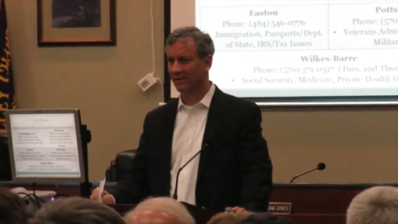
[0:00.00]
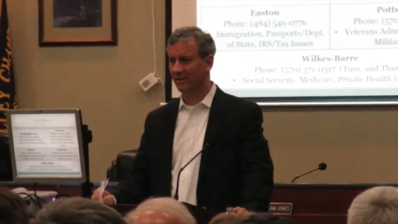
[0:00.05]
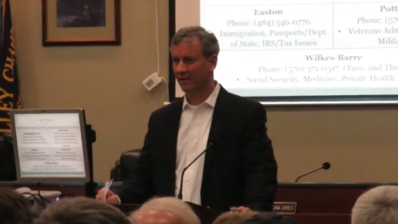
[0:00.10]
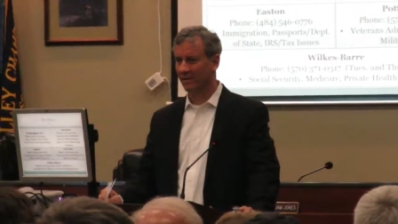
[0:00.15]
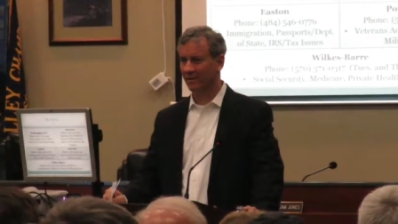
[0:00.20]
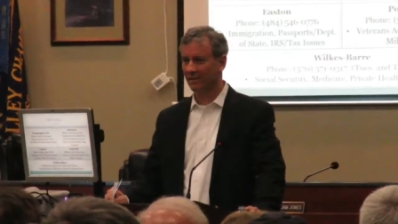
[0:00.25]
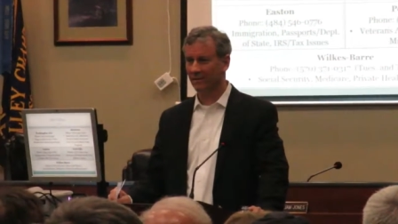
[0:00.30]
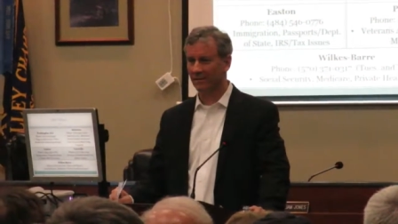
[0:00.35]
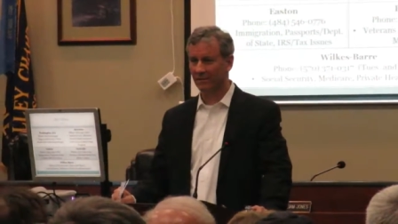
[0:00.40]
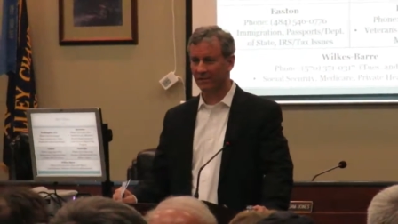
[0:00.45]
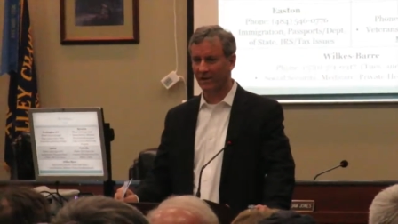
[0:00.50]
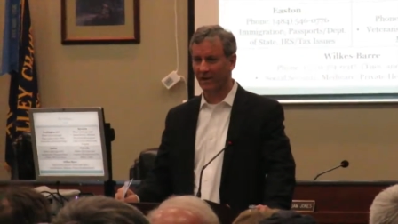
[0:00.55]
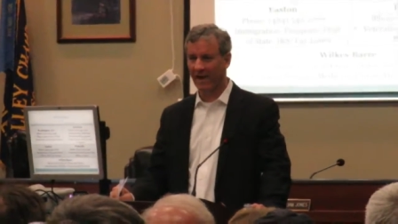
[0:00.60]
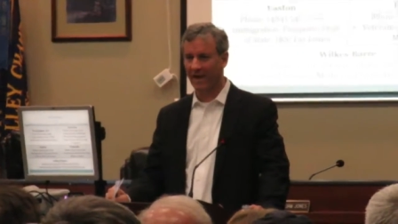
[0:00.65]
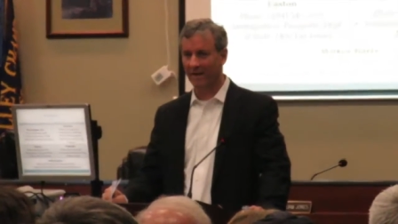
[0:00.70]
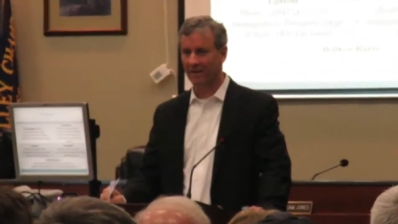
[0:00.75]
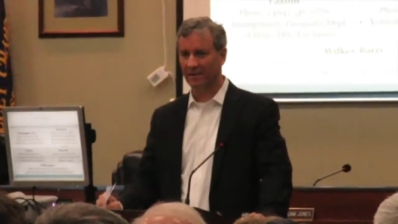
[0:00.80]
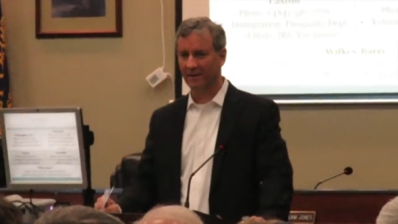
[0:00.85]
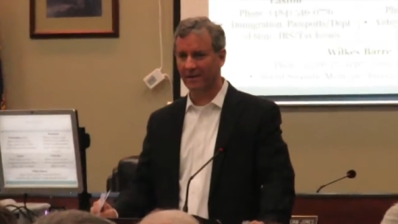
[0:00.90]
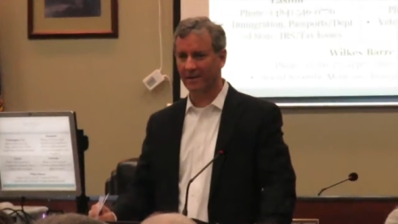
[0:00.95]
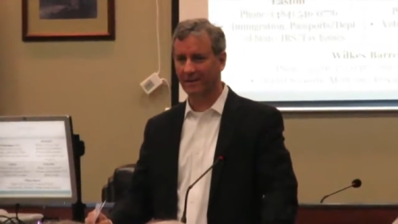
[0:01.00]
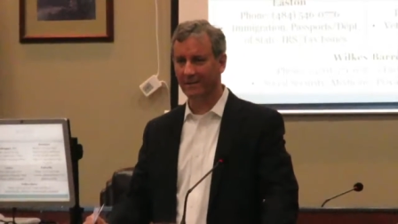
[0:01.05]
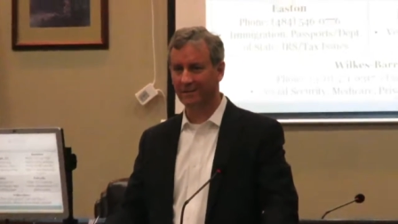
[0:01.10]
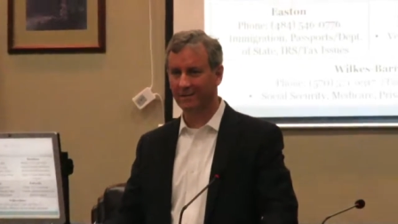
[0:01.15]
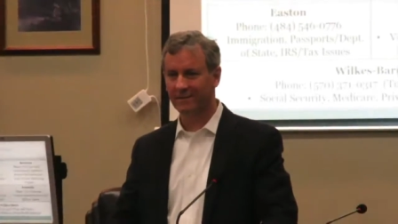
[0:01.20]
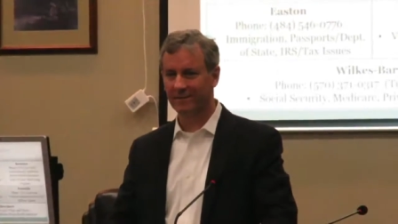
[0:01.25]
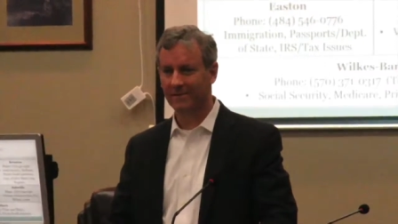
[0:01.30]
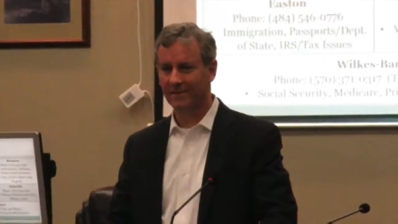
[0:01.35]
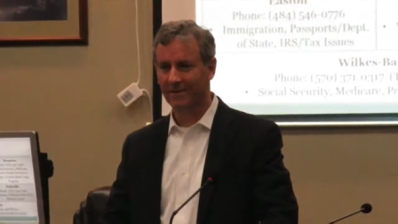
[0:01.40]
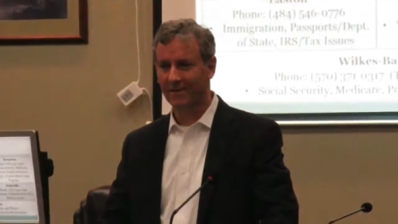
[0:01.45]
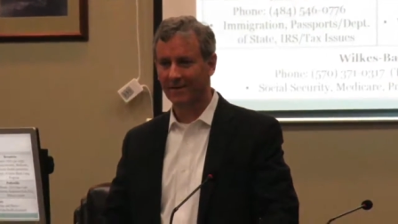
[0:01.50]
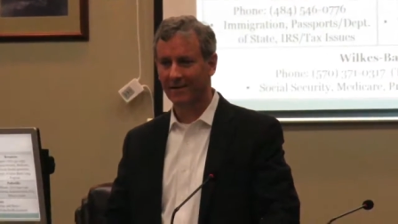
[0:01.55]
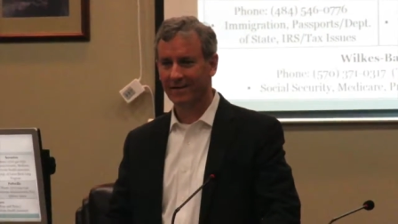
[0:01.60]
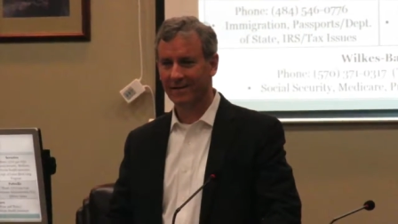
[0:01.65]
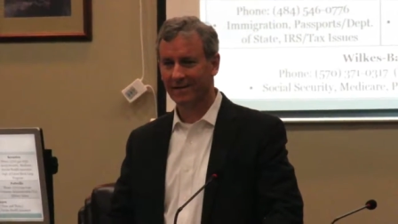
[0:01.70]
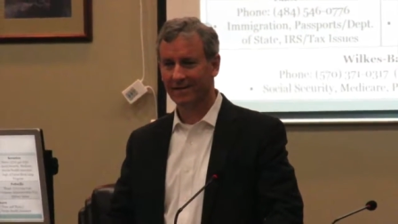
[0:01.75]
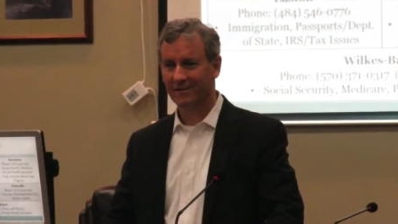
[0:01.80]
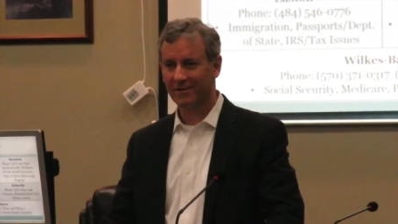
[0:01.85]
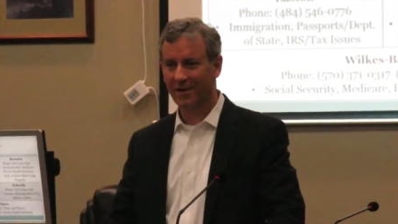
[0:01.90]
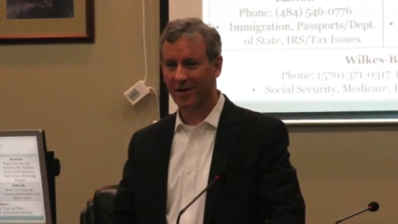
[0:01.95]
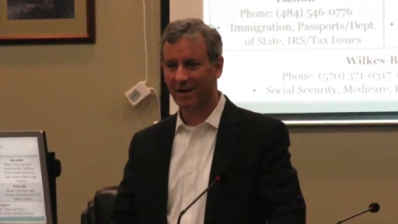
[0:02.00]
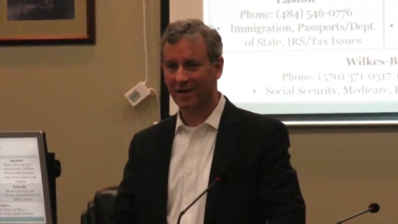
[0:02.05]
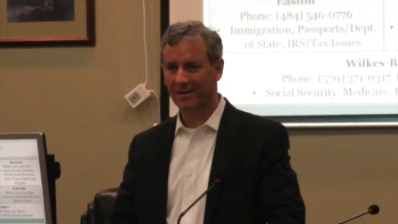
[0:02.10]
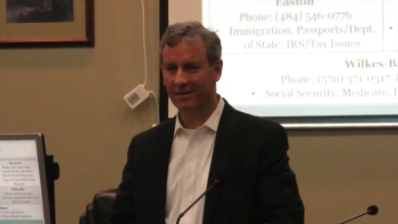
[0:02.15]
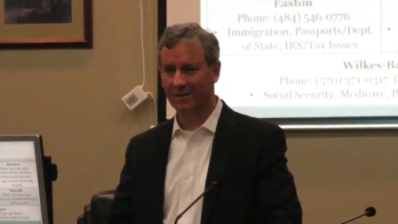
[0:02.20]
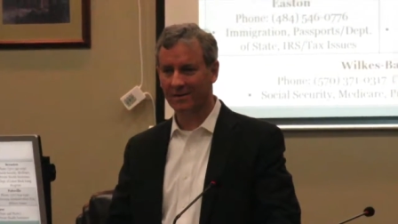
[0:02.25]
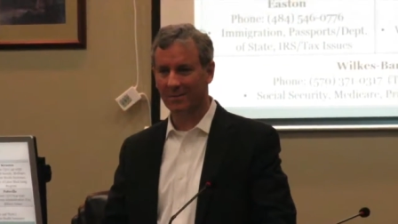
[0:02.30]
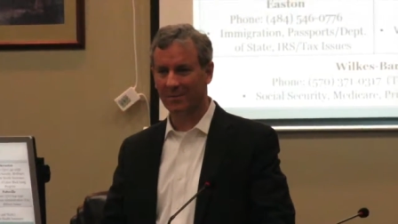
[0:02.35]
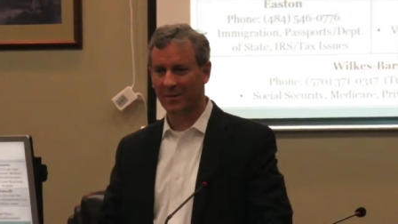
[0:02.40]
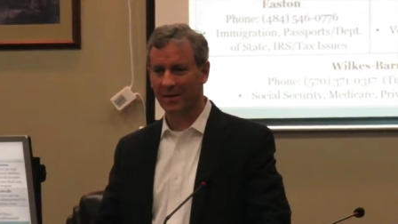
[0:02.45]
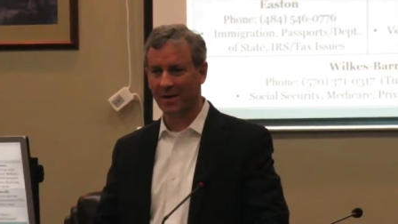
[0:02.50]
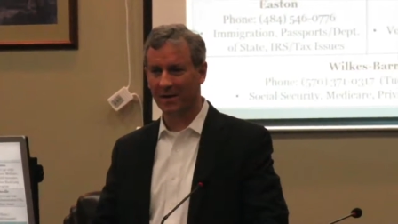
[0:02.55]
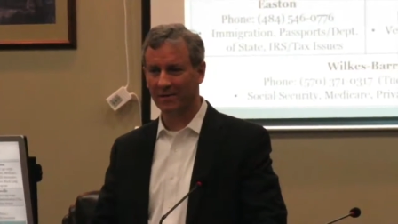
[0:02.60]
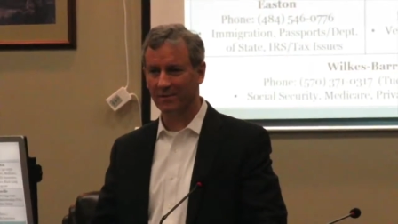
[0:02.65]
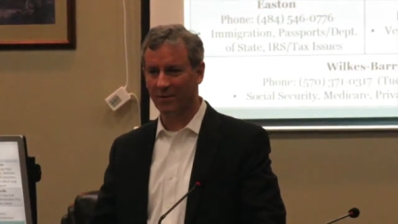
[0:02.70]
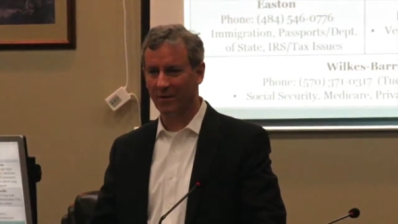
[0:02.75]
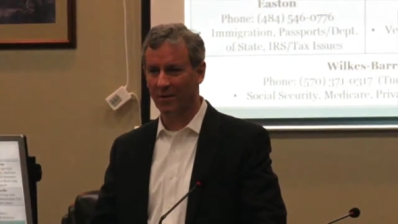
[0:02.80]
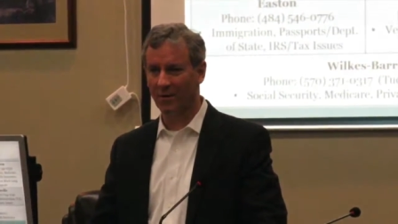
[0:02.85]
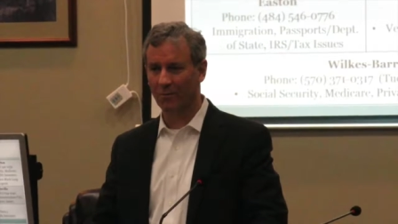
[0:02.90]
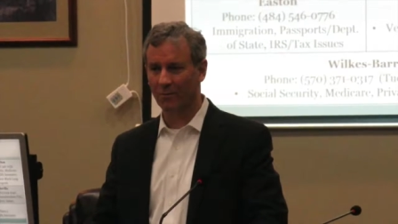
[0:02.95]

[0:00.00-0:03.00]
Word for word: and Sally talking about,